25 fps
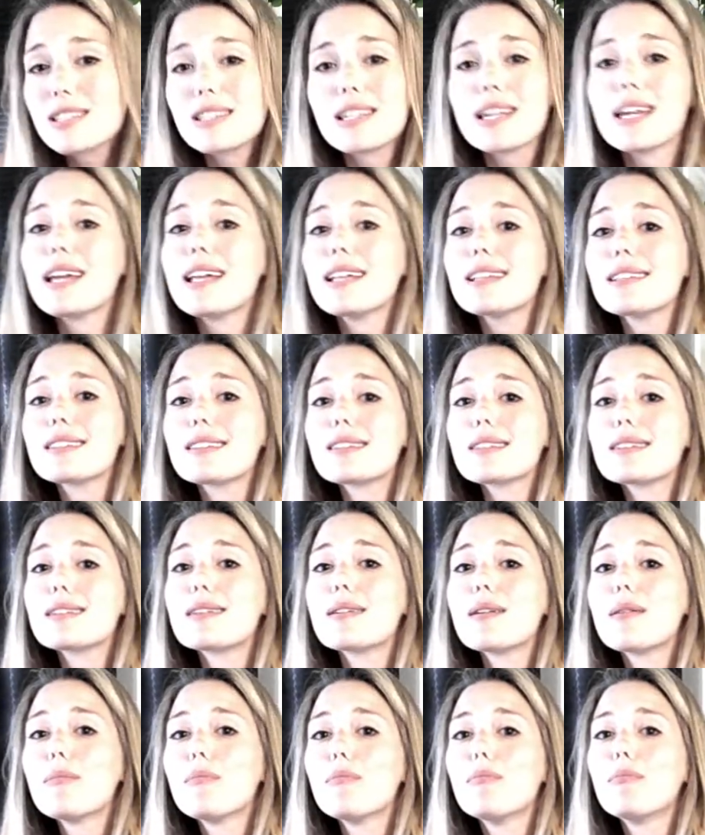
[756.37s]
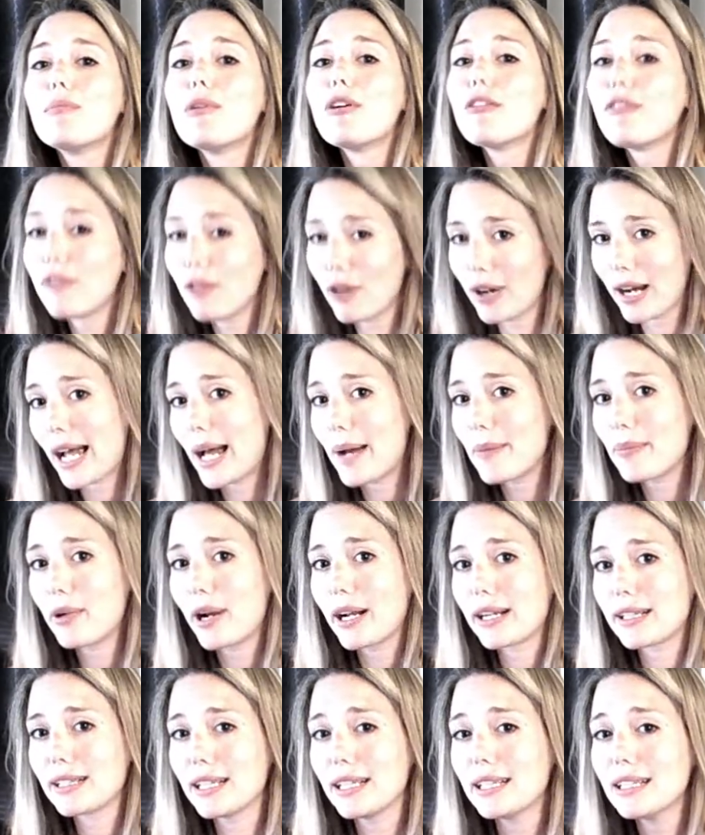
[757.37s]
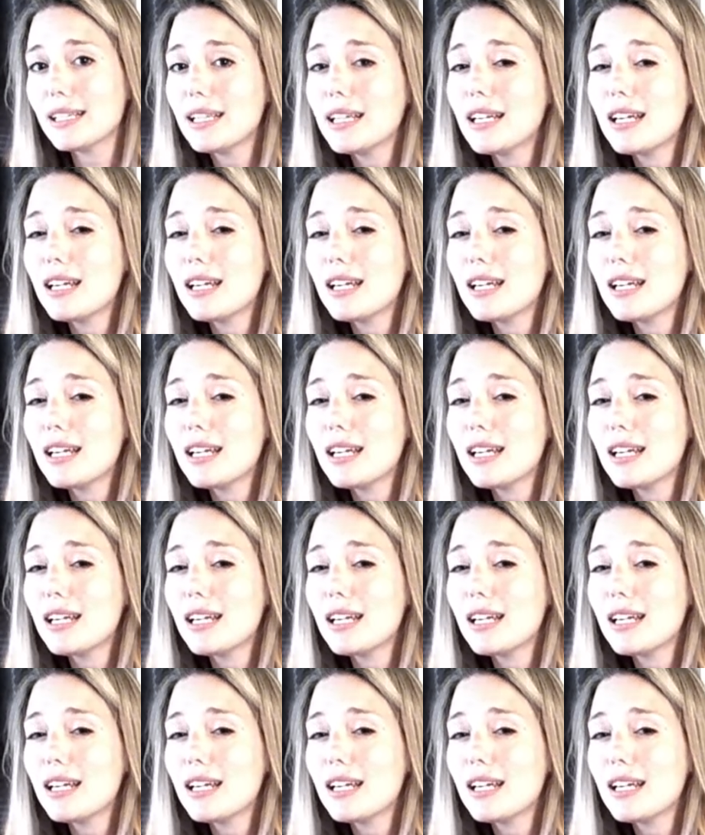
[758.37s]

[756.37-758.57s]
since before I got pregnant.